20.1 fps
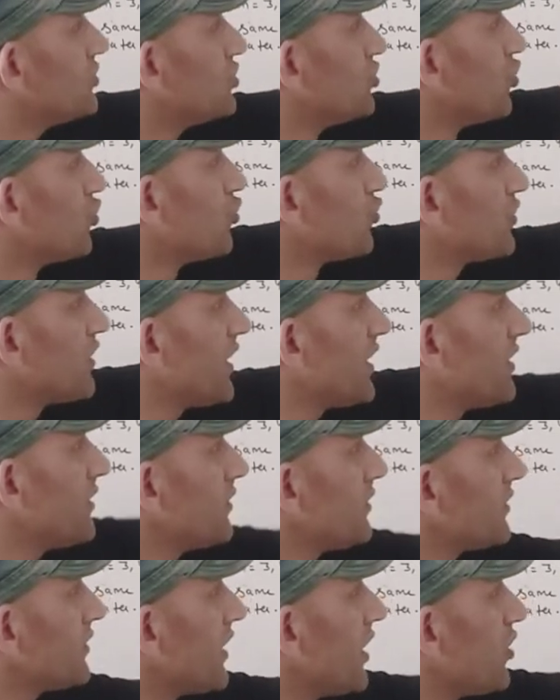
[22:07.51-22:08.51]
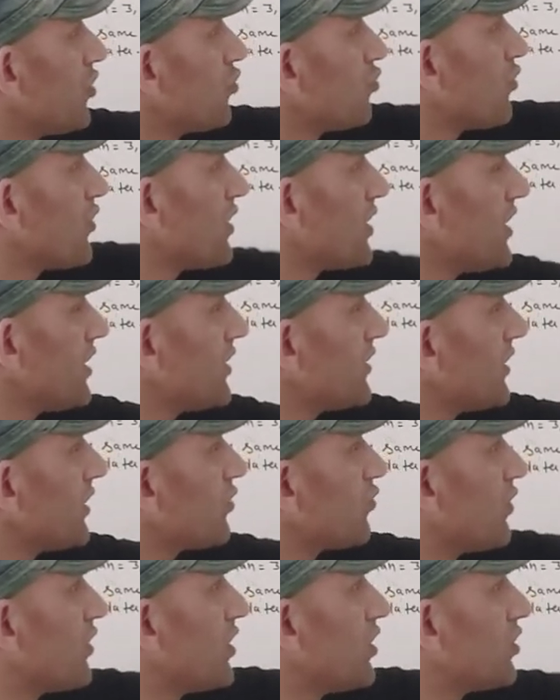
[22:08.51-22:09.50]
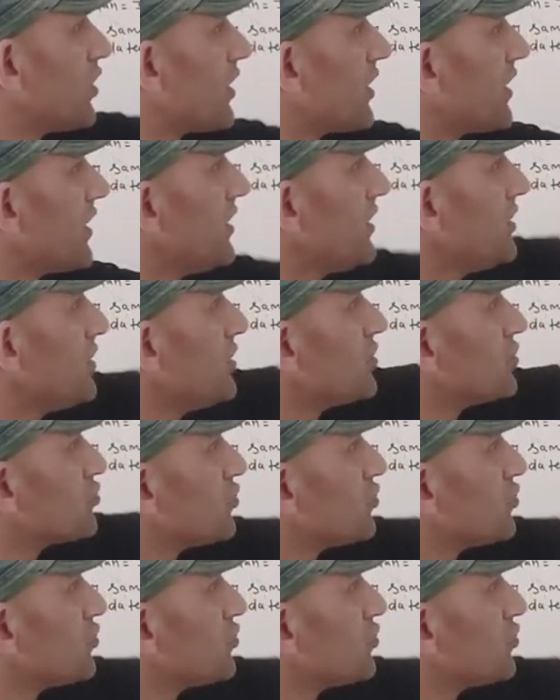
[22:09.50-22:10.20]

0 to 10, 10 to 20, 20 to 30.